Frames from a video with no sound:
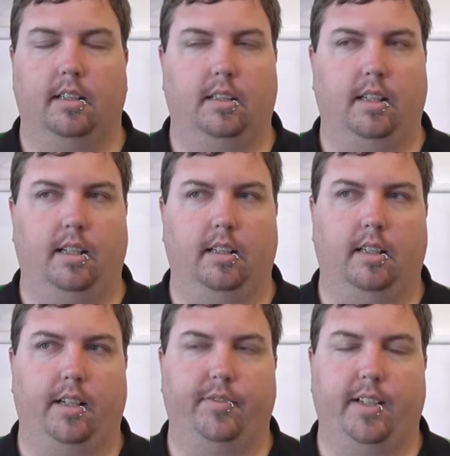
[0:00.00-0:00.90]

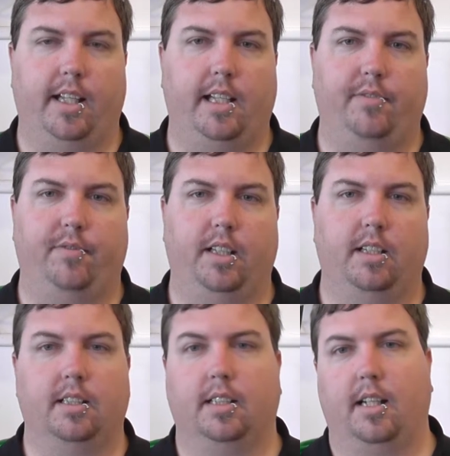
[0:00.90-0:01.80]
They flare their
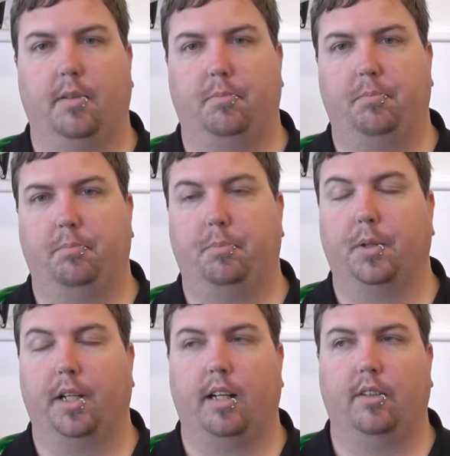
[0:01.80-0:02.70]
fins and they
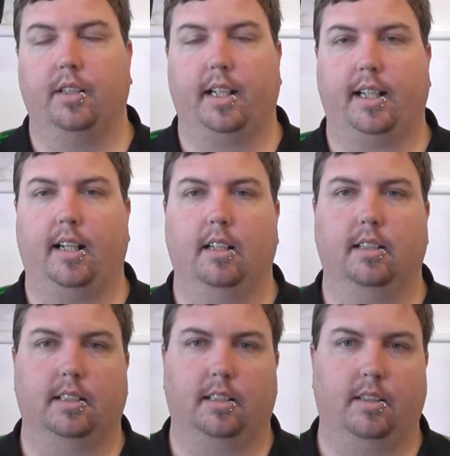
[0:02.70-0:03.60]
put out all their
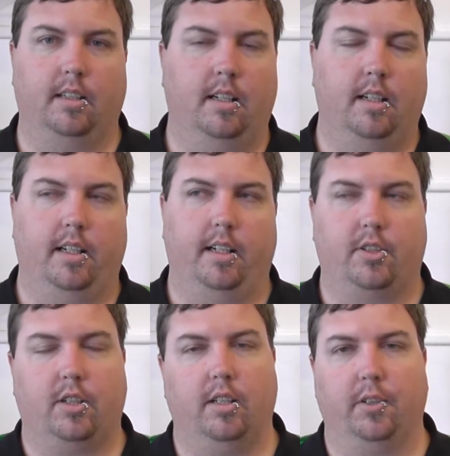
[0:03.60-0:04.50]
colours and
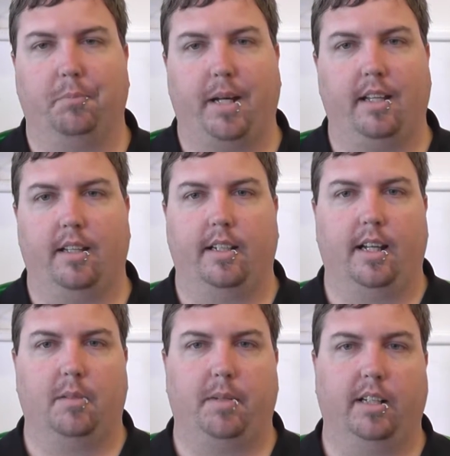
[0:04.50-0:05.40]
try and look better than the
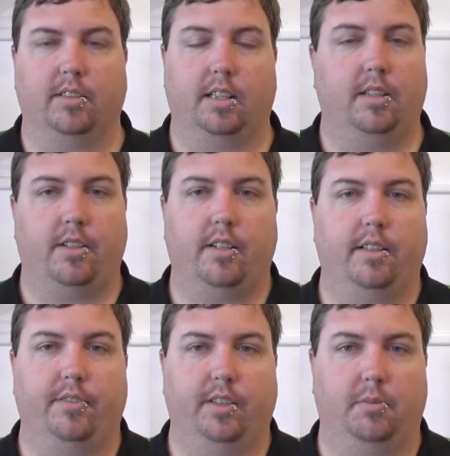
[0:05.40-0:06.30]
other males. And not
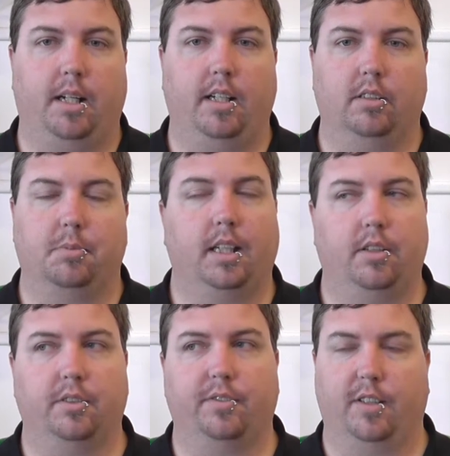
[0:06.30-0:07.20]
only for the males, but they
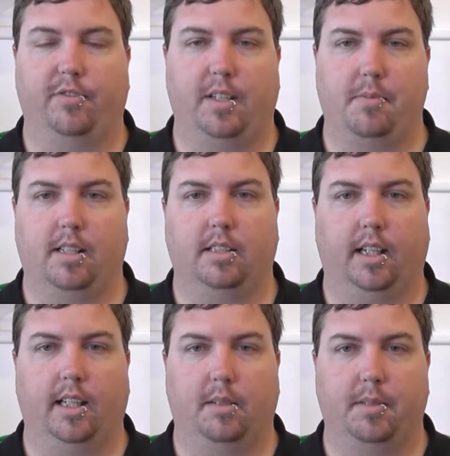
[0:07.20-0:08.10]
do it for the females to
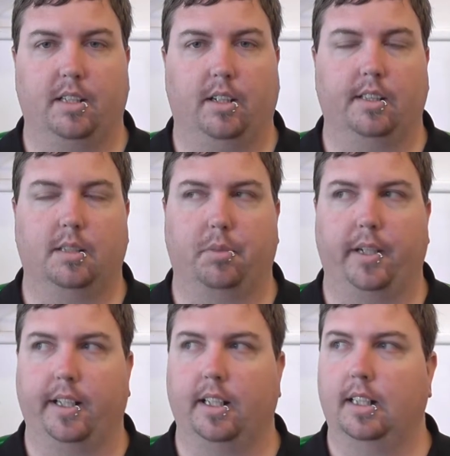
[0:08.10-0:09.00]
get them enticed to
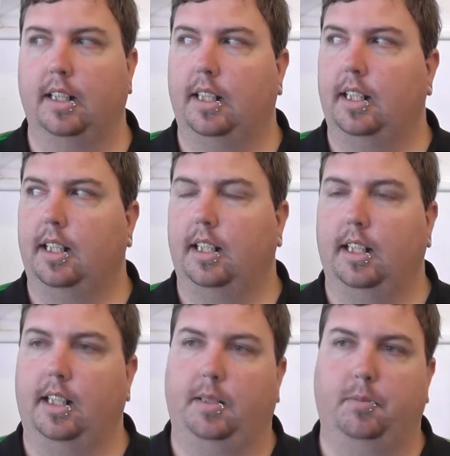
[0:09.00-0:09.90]
breed.
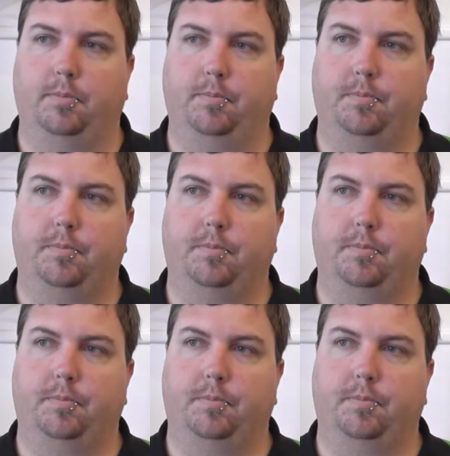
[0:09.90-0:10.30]
And